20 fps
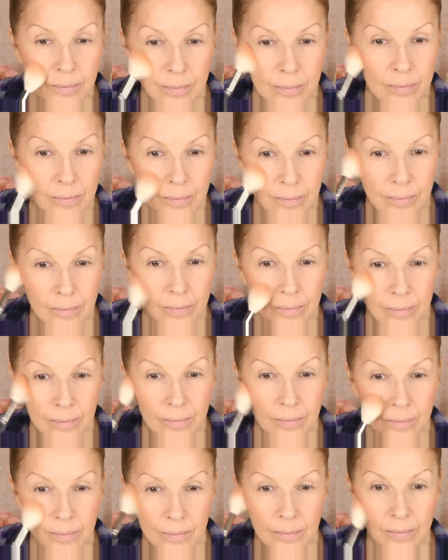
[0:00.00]

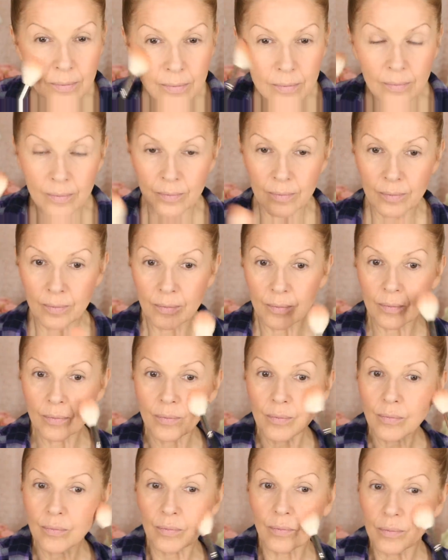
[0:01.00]

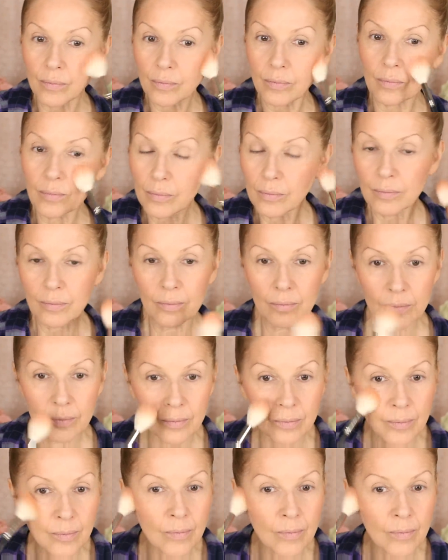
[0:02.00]
(silence)